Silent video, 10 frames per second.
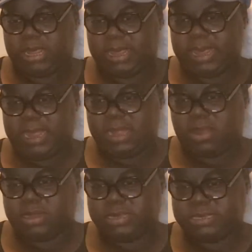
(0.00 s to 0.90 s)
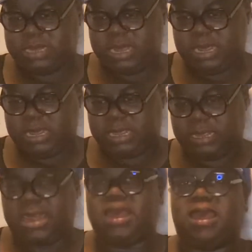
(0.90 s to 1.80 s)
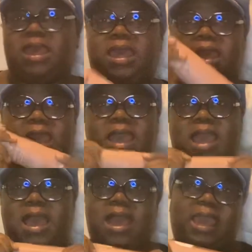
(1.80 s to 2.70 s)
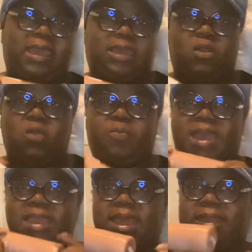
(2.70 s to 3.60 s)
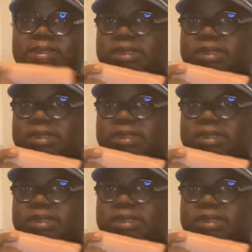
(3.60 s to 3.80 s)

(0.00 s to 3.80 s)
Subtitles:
And honestly, I hope I like